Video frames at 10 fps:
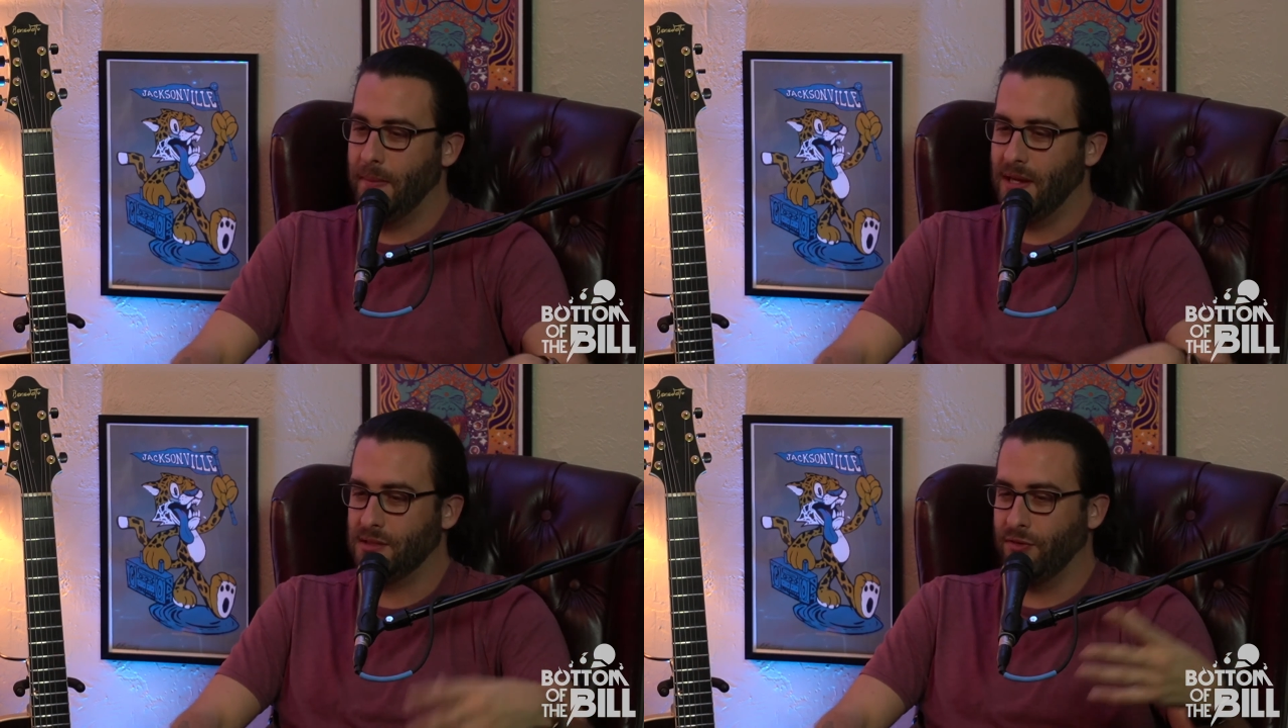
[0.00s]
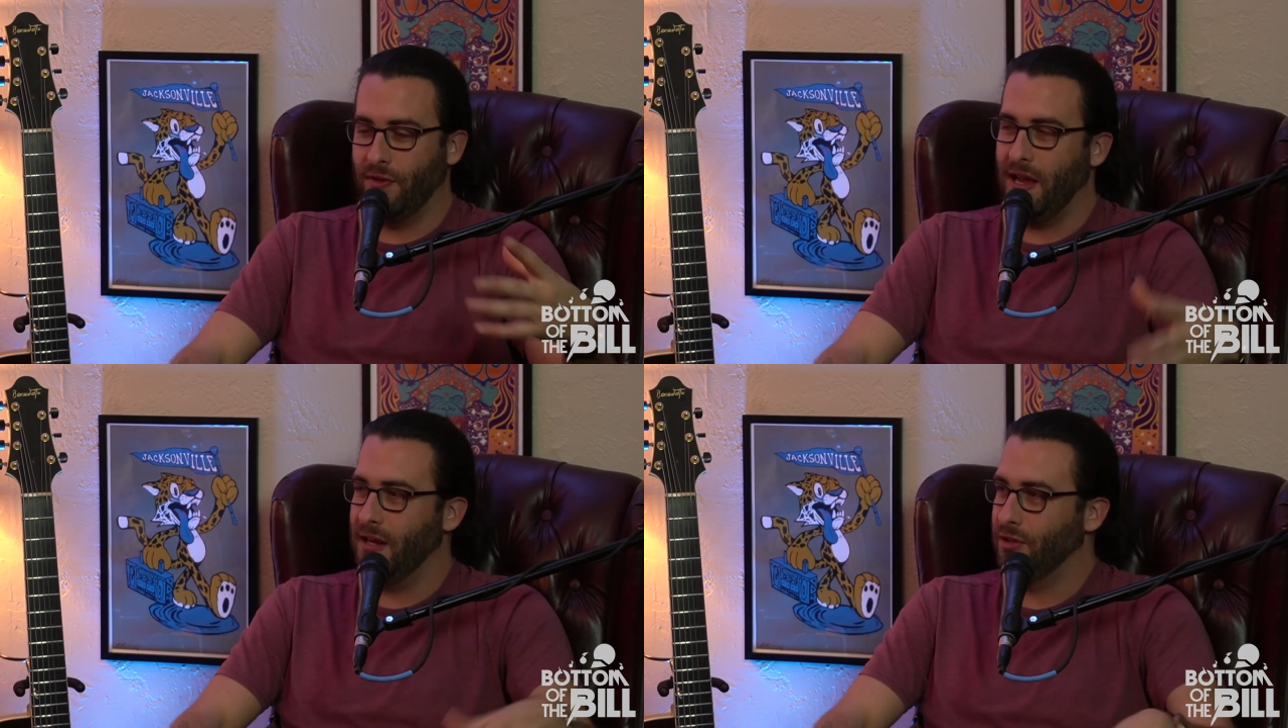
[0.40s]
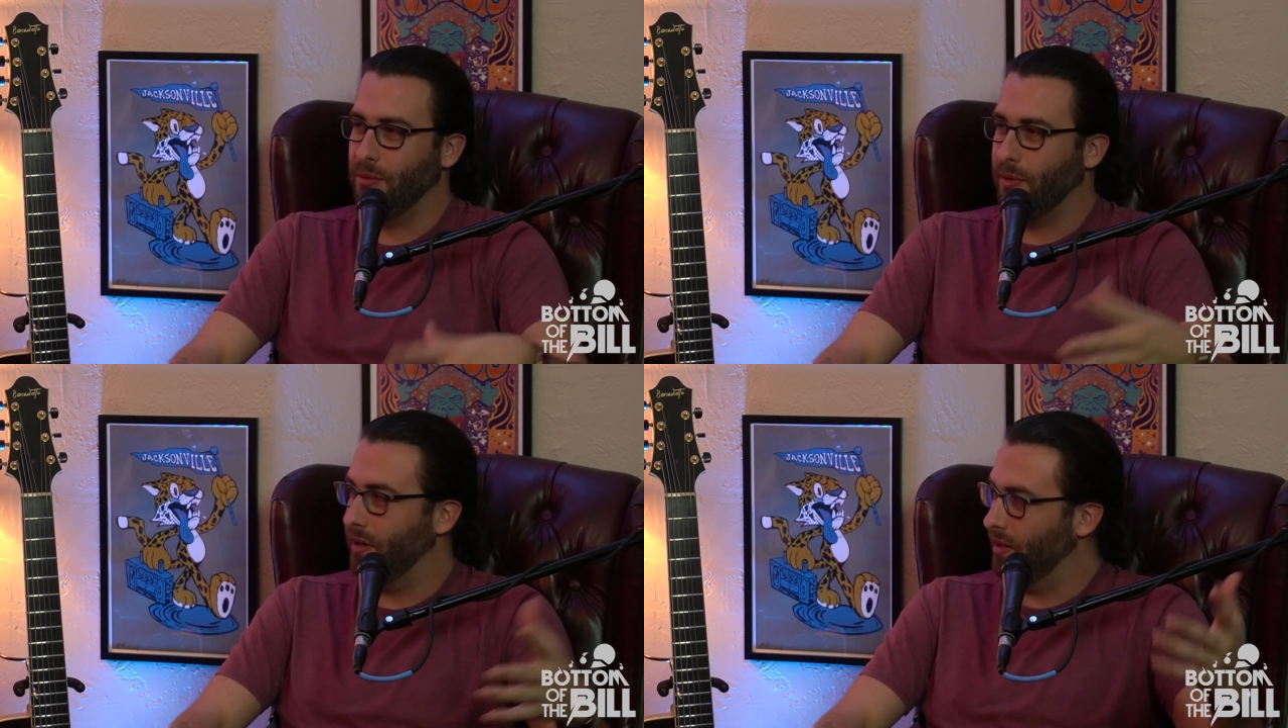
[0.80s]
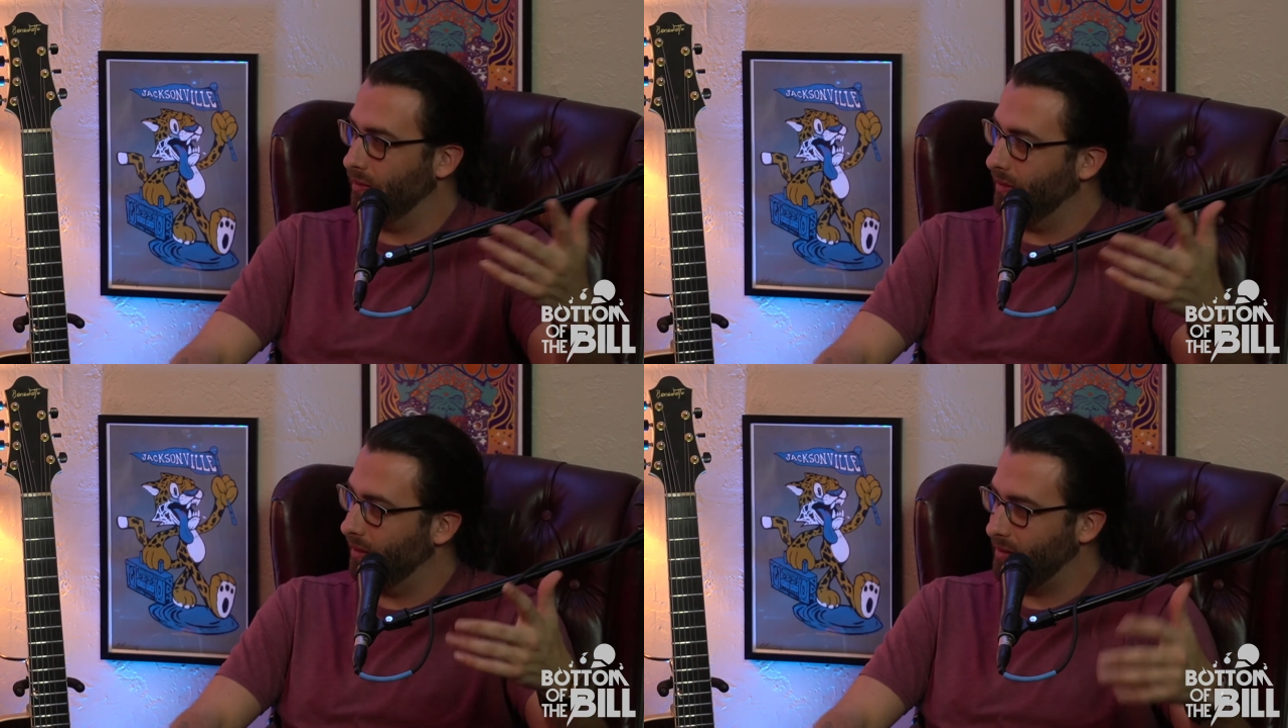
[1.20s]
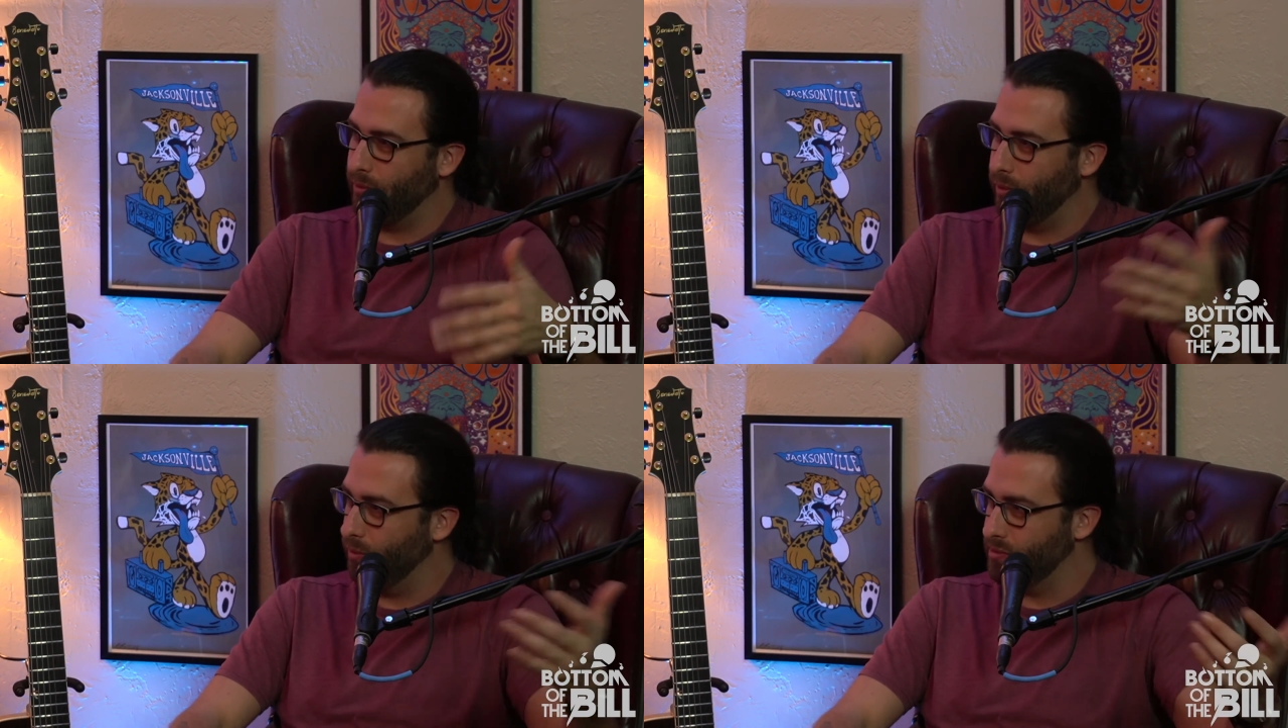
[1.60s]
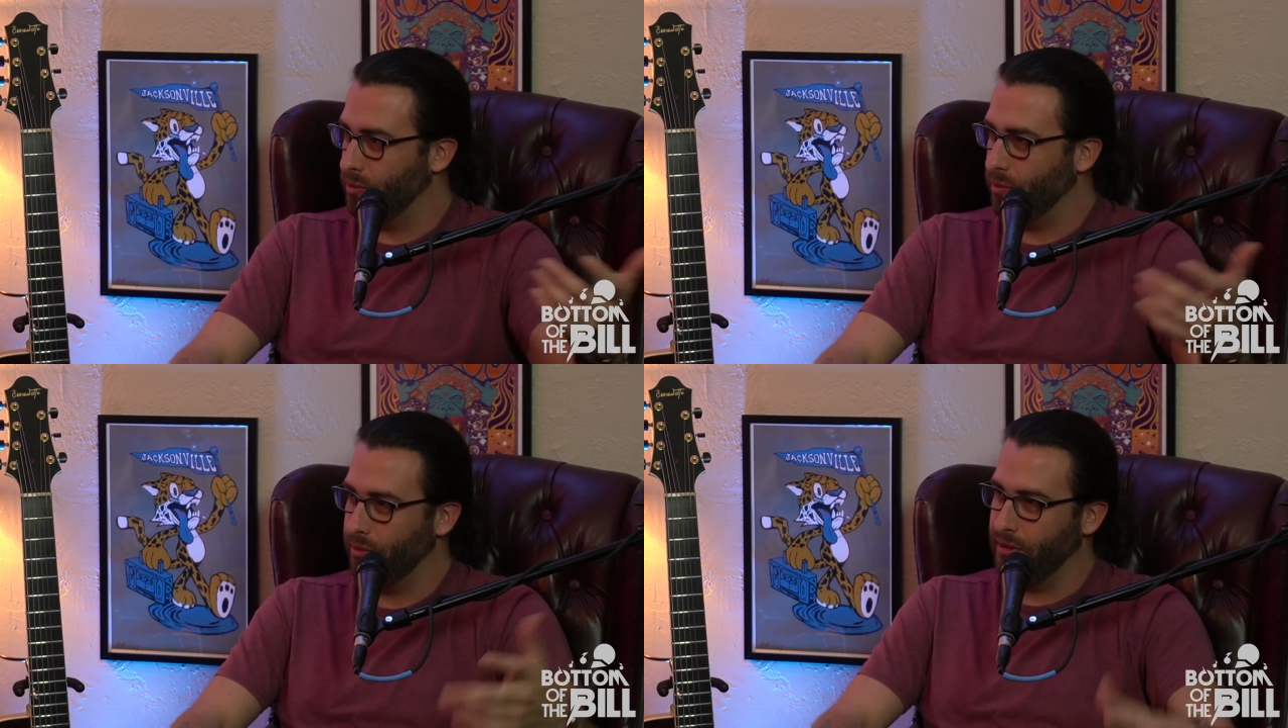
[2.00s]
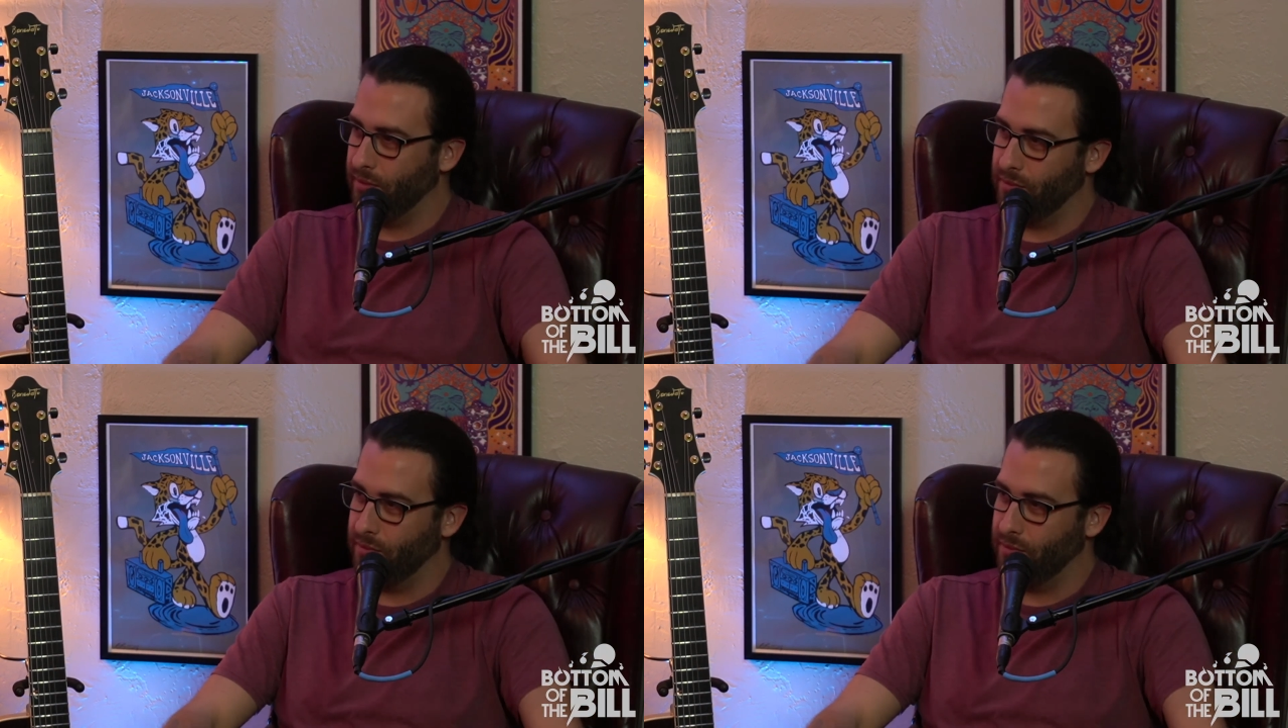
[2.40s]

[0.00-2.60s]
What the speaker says: But as a fan, you don't want to hear that. That ruins the whole thing.